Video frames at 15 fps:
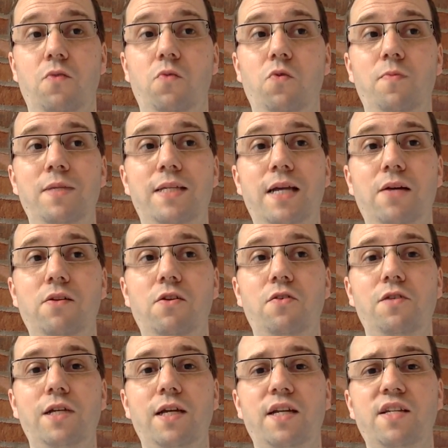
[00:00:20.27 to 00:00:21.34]
We'll be
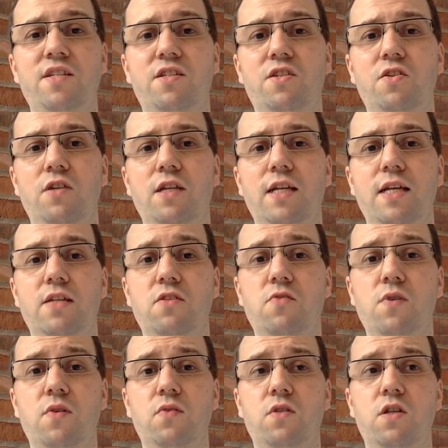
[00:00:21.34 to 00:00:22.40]
downloading and installing
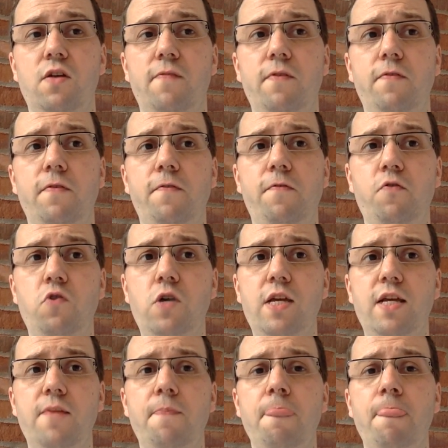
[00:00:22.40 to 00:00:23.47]
SQL Server for
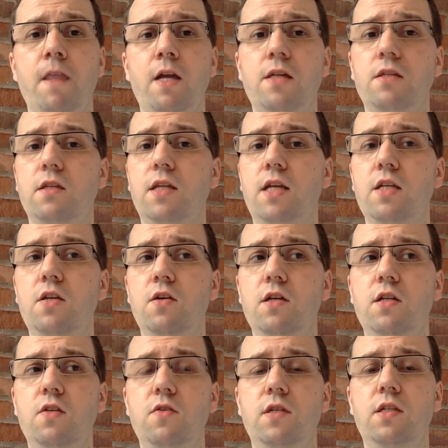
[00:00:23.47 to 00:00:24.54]
free so that you
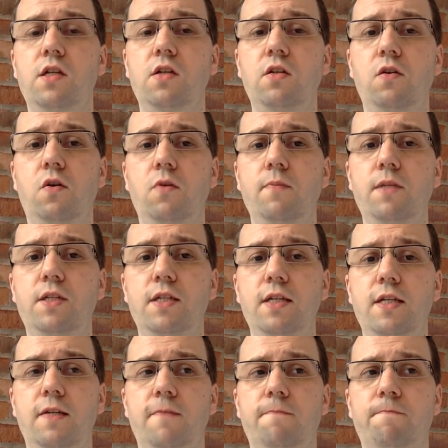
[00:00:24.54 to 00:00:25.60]
can use it on your own
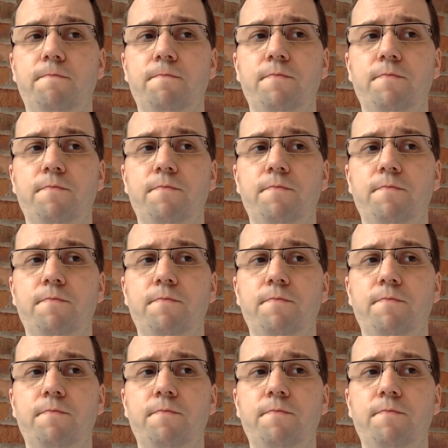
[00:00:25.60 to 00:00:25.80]
machine.